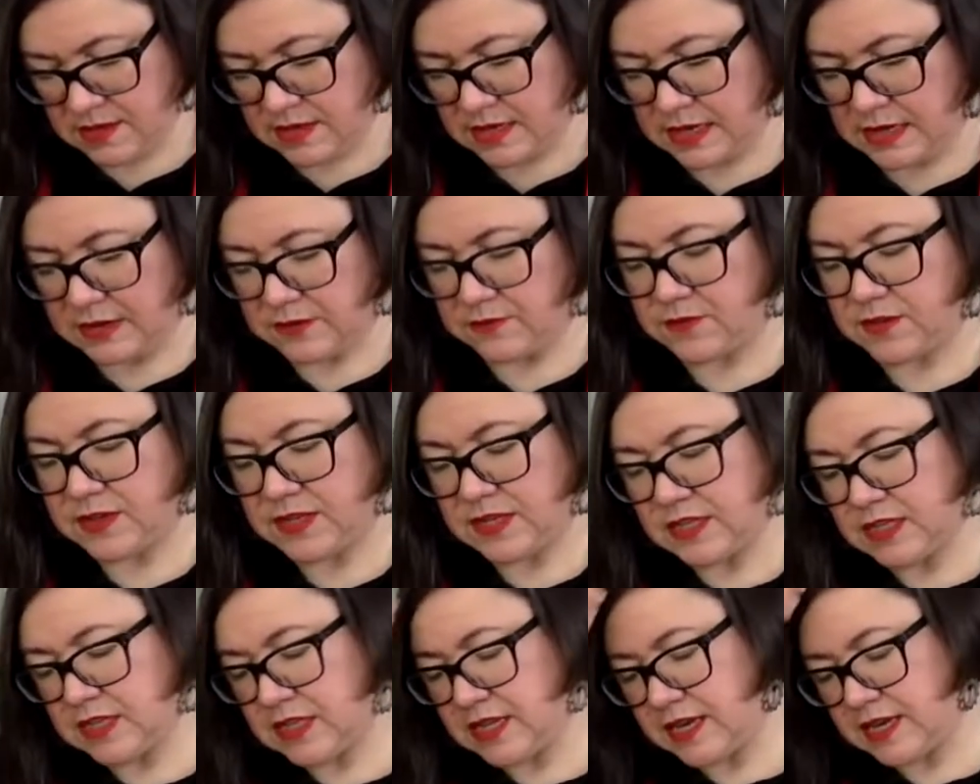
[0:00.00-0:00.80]
I
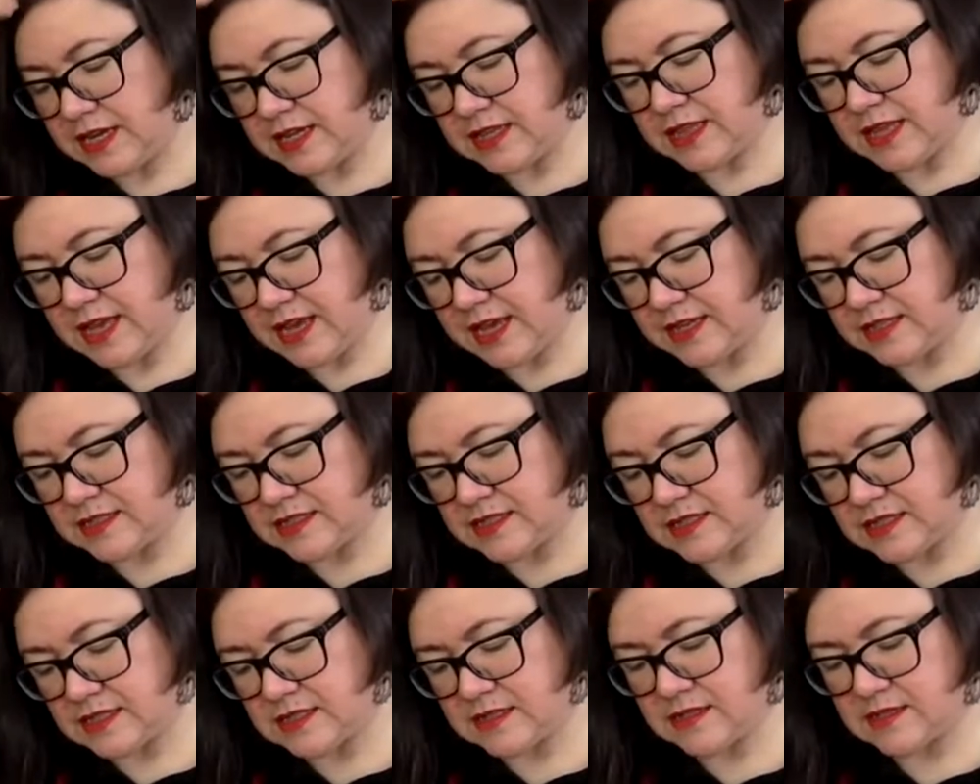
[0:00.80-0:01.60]
feel like
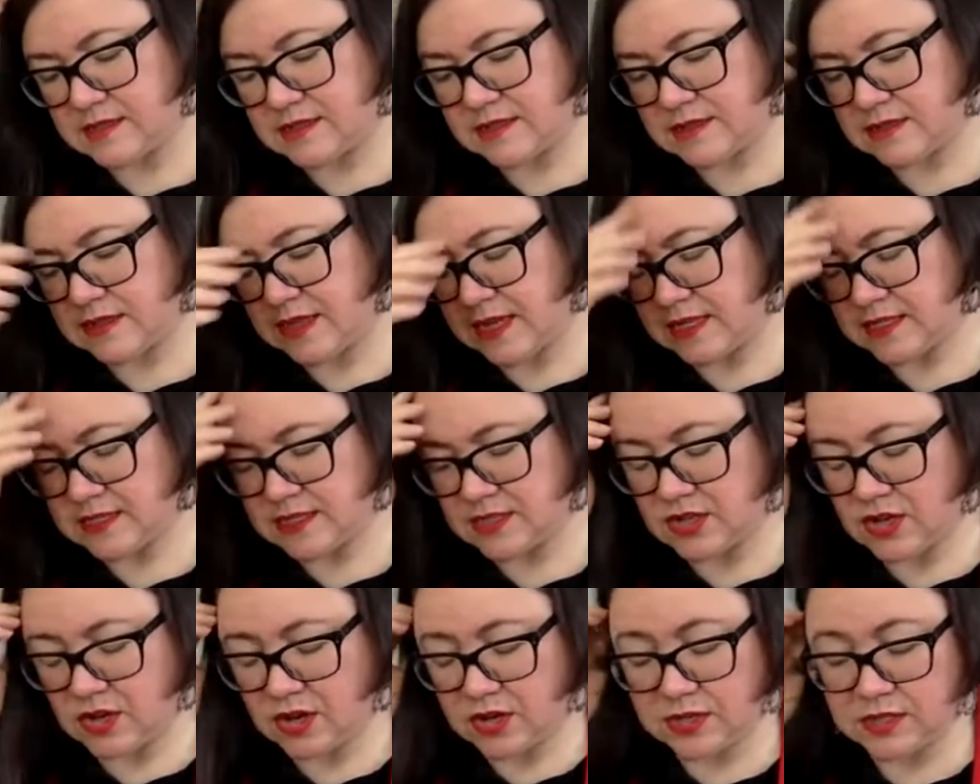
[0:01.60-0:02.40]
that's
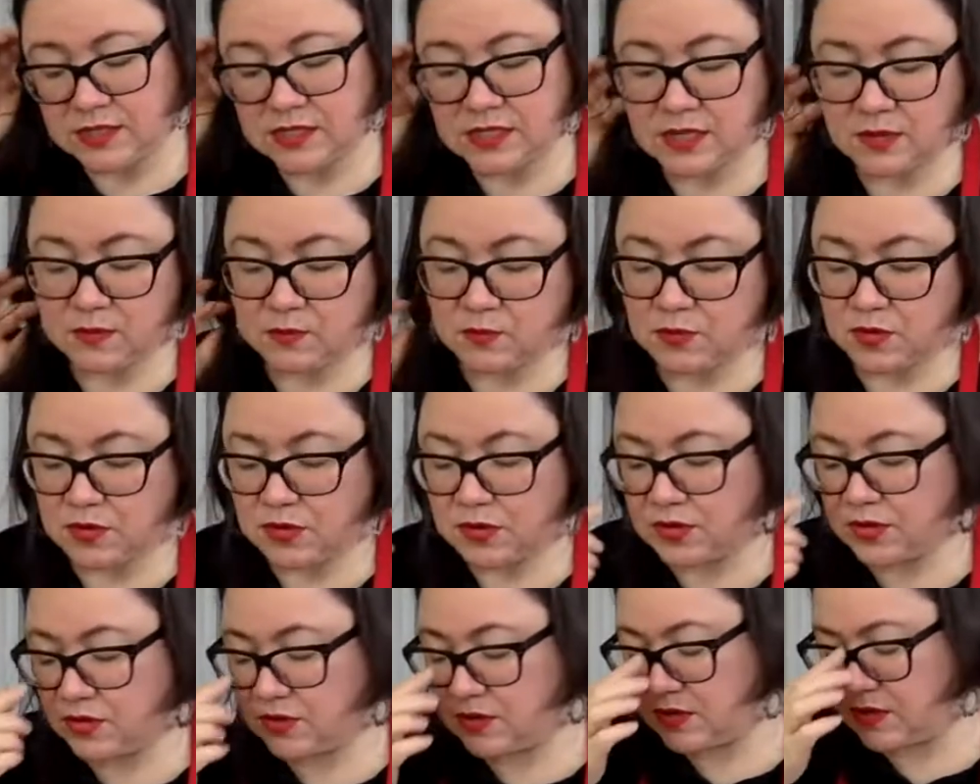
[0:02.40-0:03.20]
gone somewhere
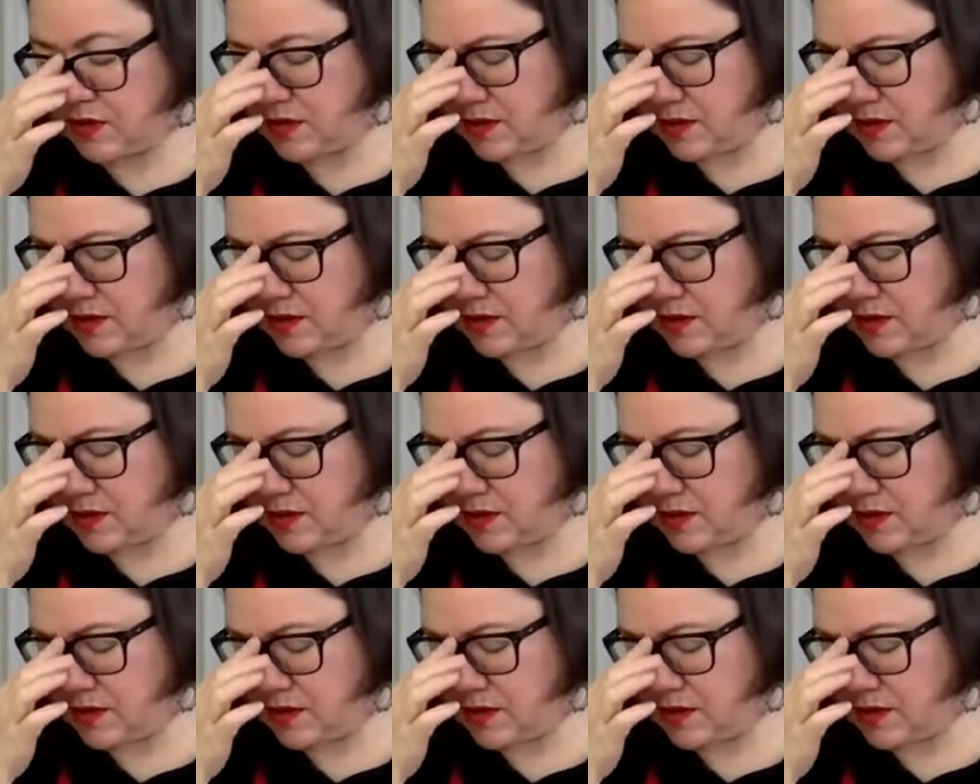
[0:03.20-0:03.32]
good.